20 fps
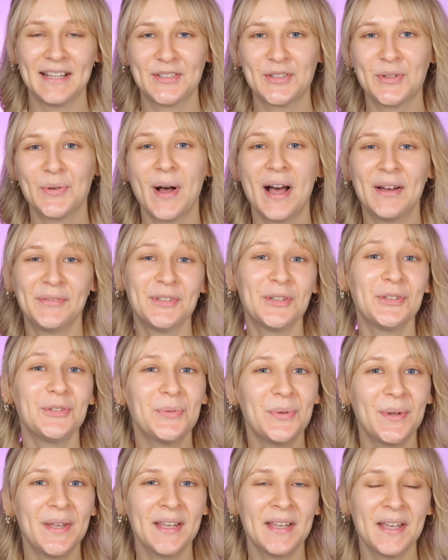So after
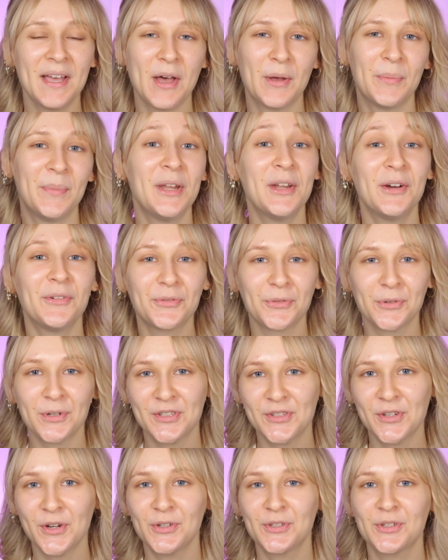doing a bit of
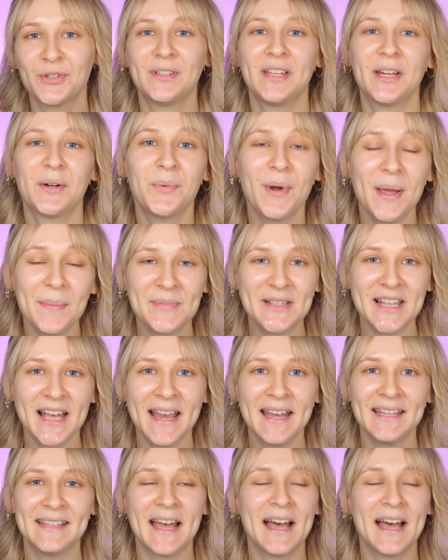research on their website,